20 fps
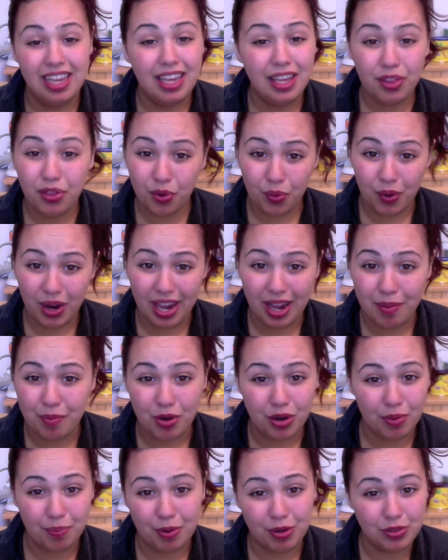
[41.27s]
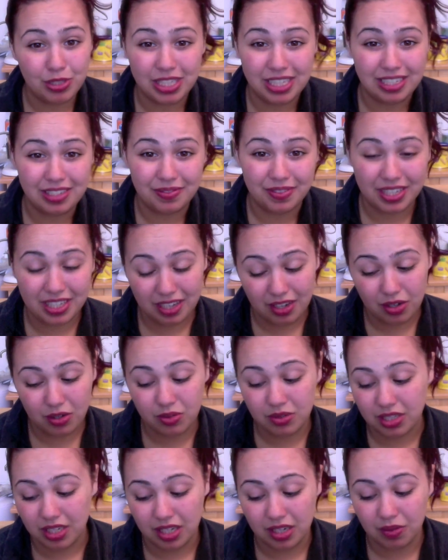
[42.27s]
Either way, I'm going to post these
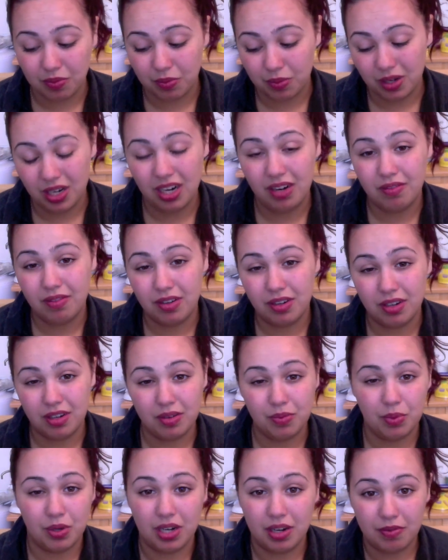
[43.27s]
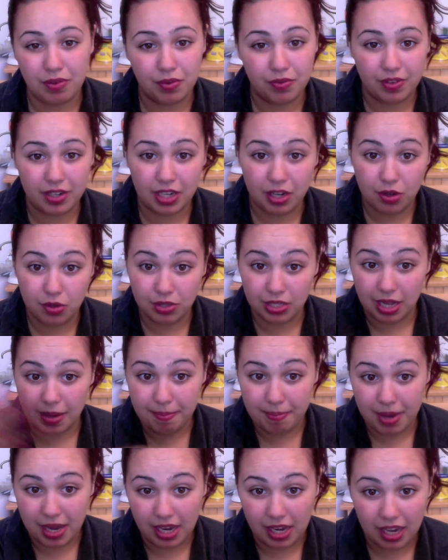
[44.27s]
videos and whatever, whatever videos
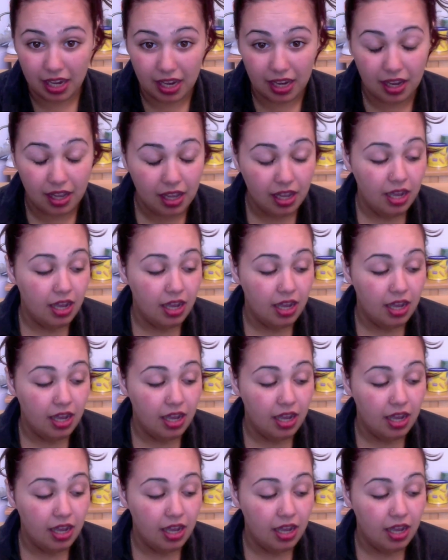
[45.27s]
I'm making.